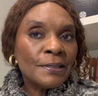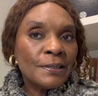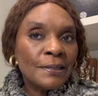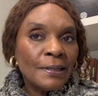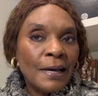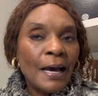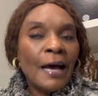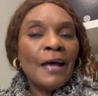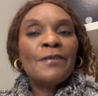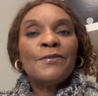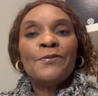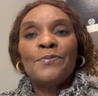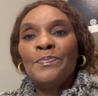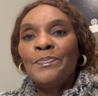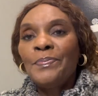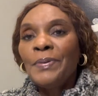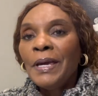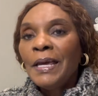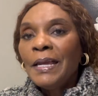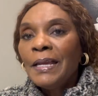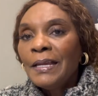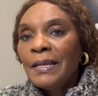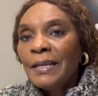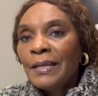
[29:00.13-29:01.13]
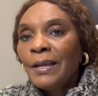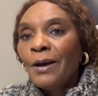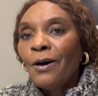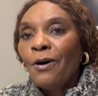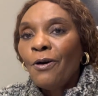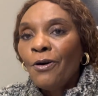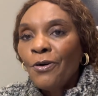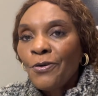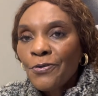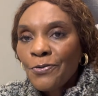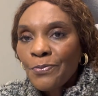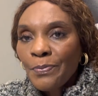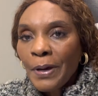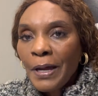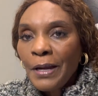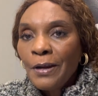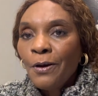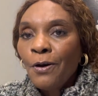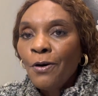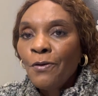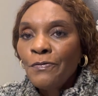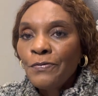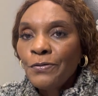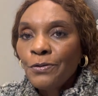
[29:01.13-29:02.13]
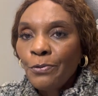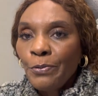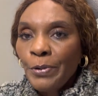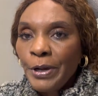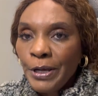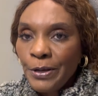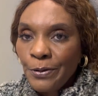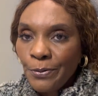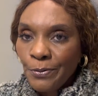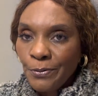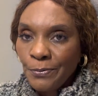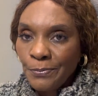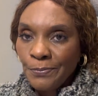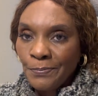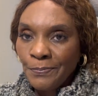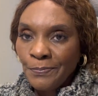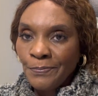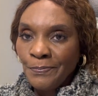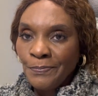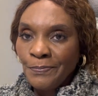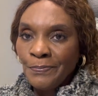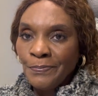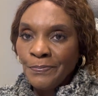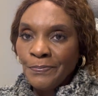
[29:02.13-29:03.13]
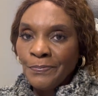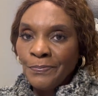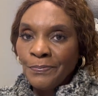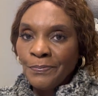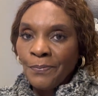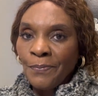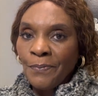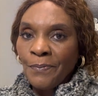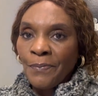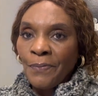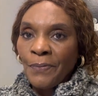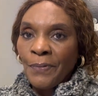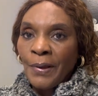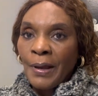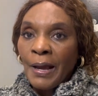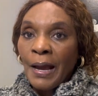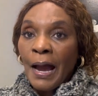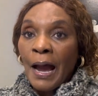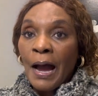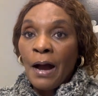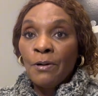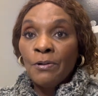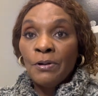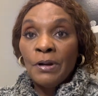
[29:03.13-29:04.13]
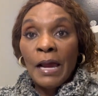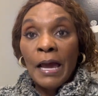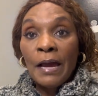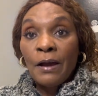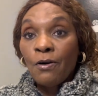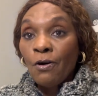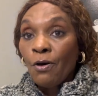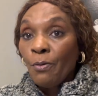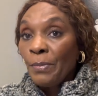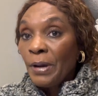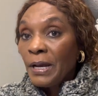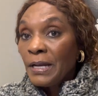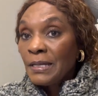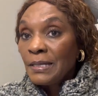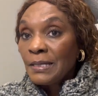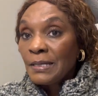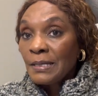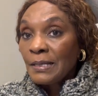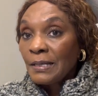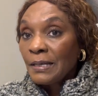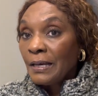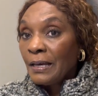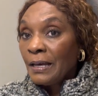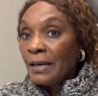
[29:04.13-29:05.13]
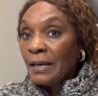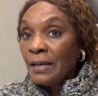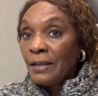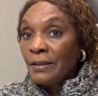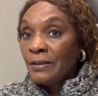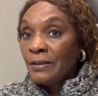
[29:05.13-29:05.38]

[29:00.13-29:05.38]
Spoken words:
has been the husband of the widow. I would like comments in